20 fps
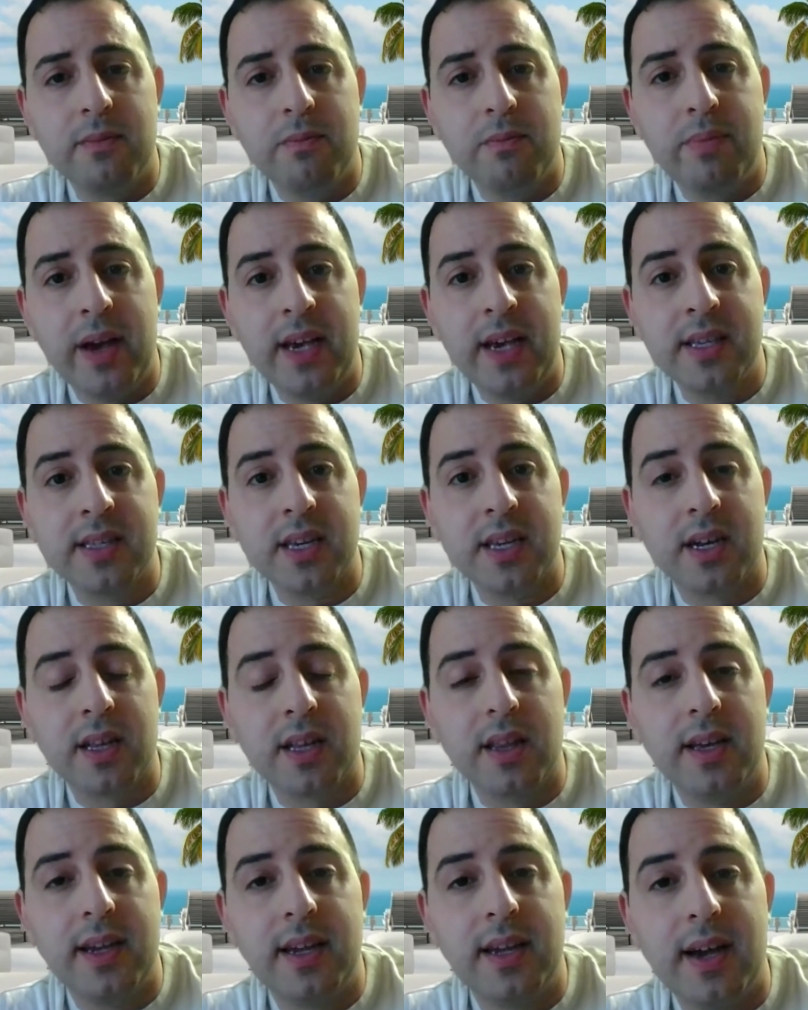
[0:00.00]

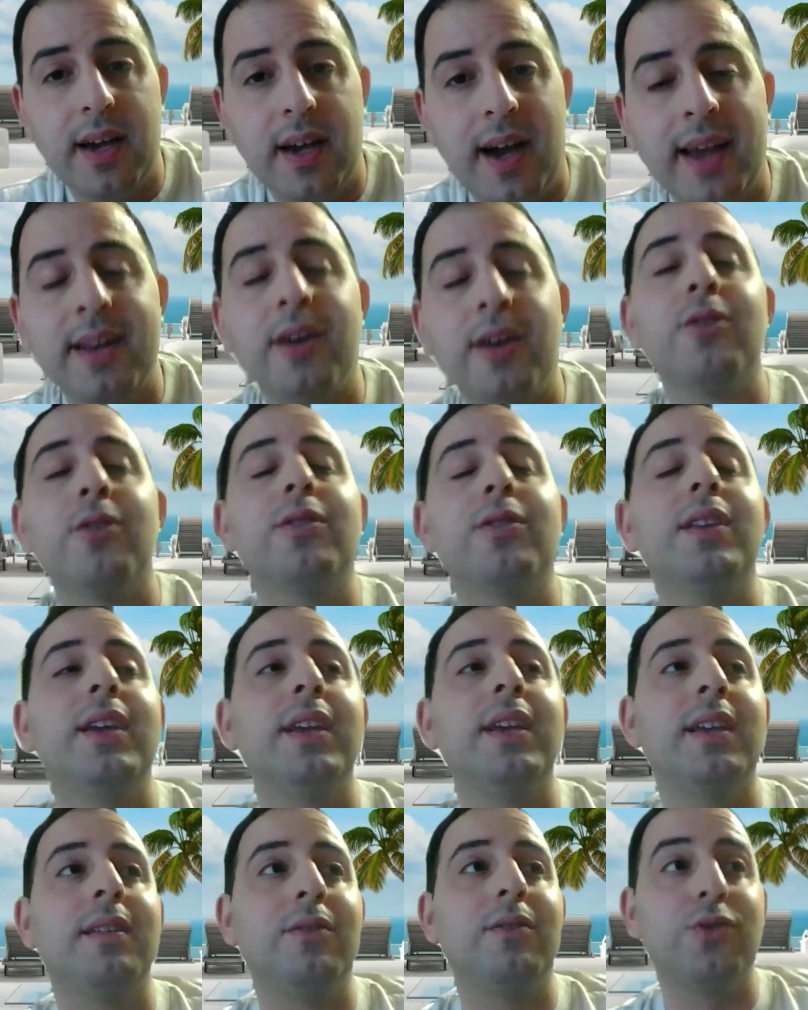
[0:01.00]
basically, I know
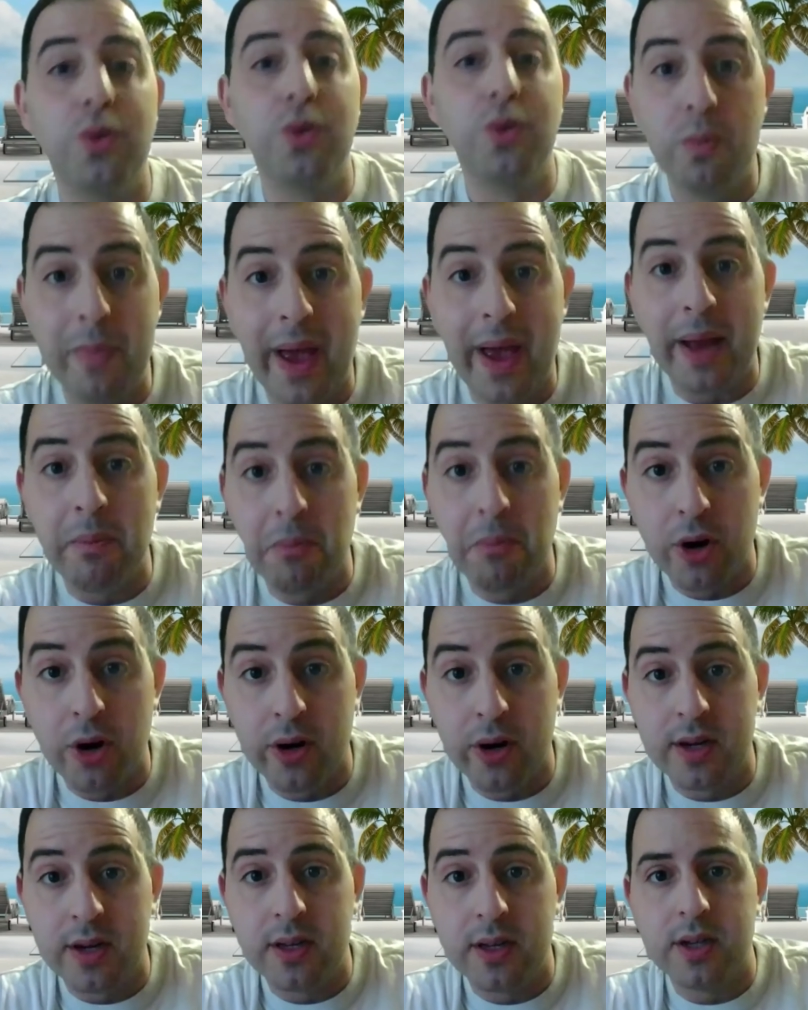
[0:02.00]
the two men
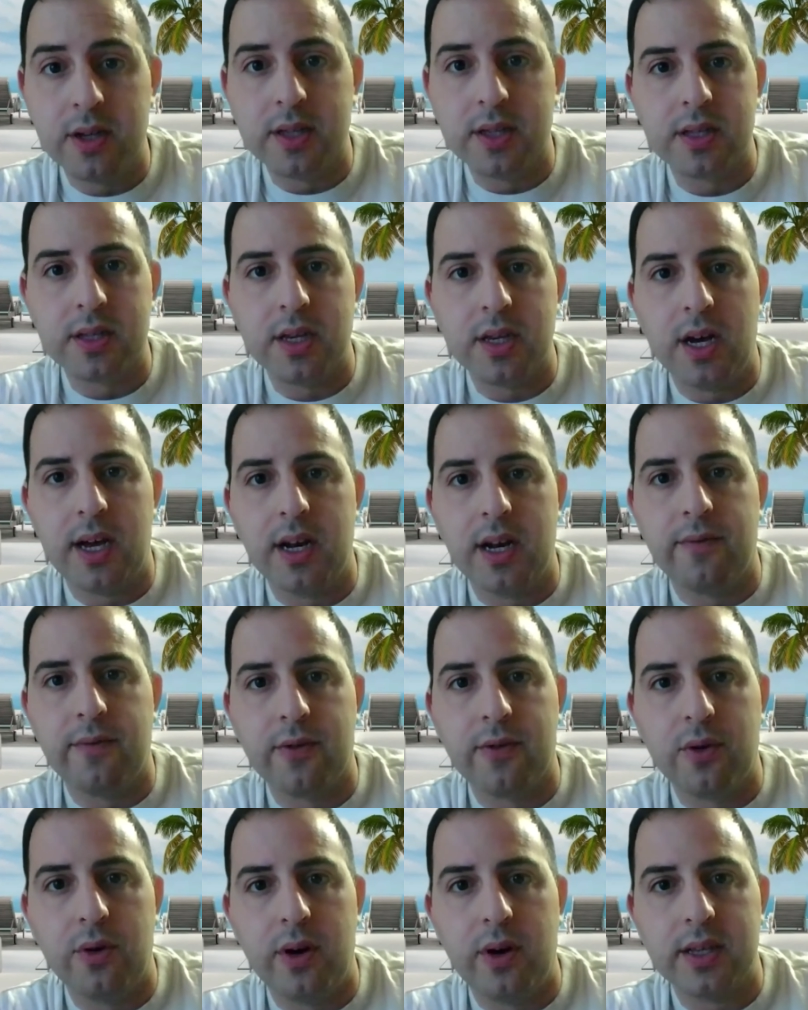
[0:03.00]
murdered your son, of
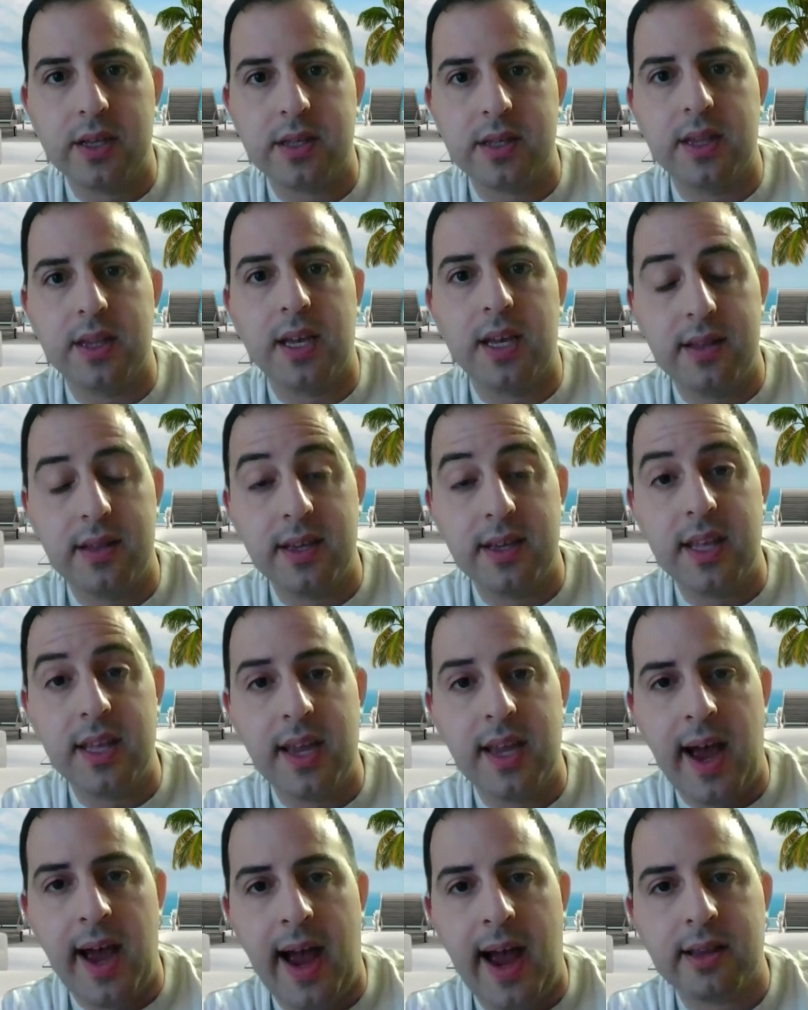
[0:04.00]
course, and they did
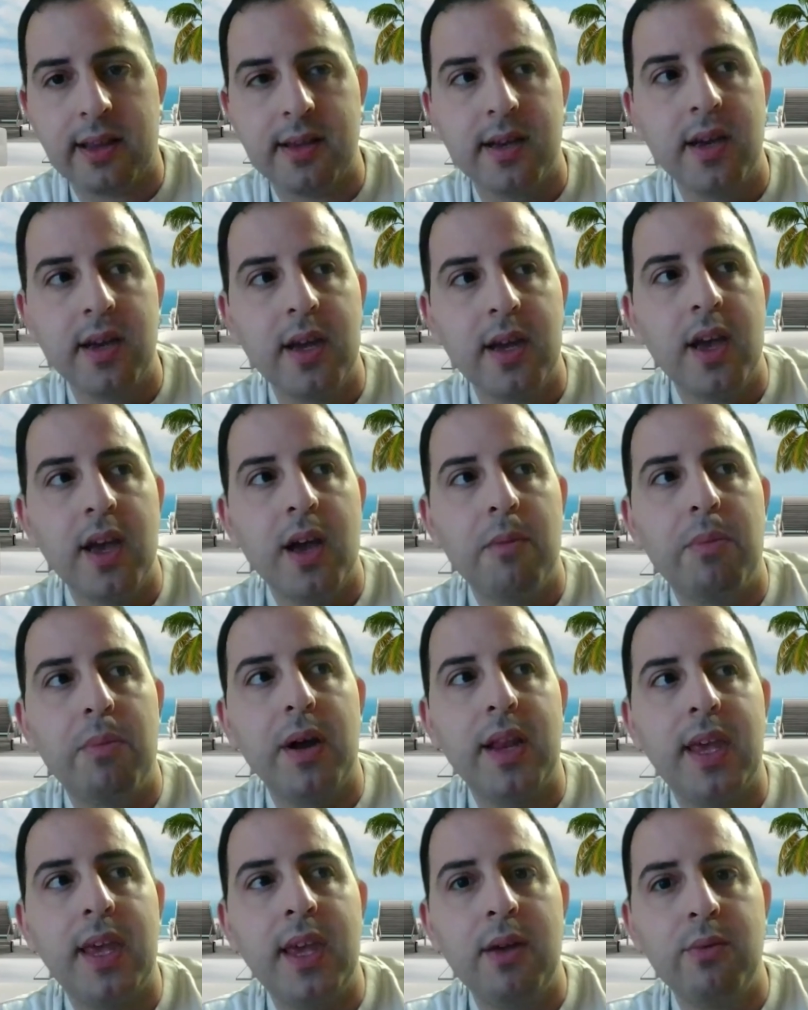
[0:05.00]
the act,
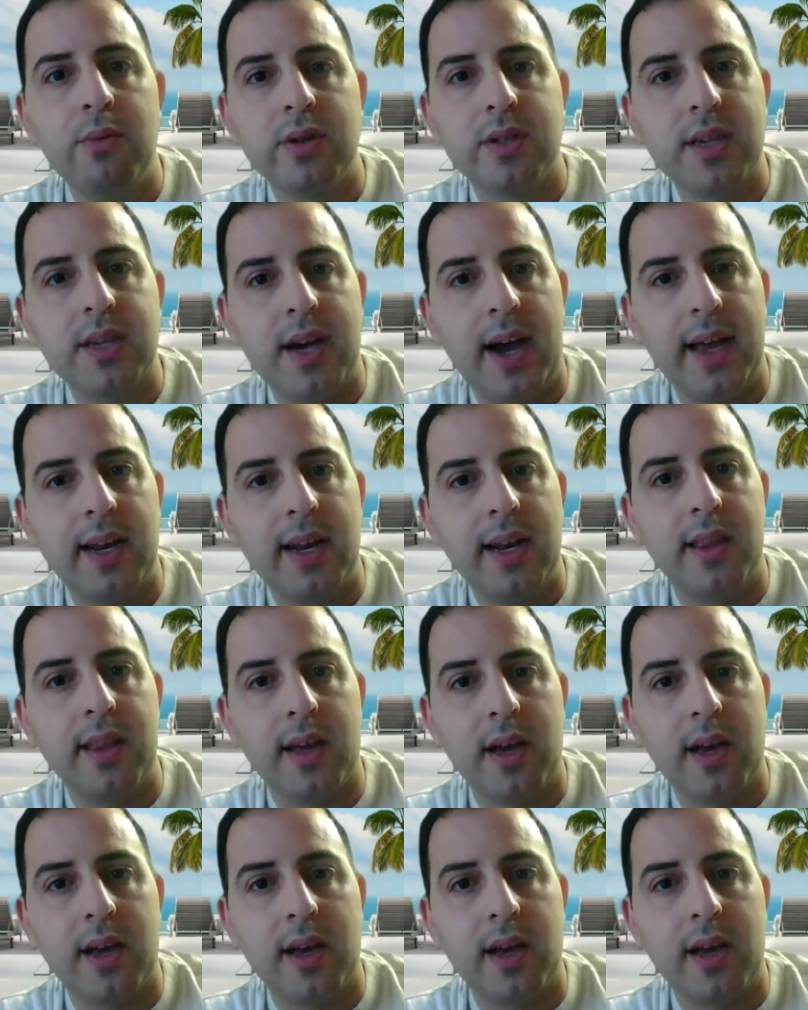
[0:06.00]
but he was kind of the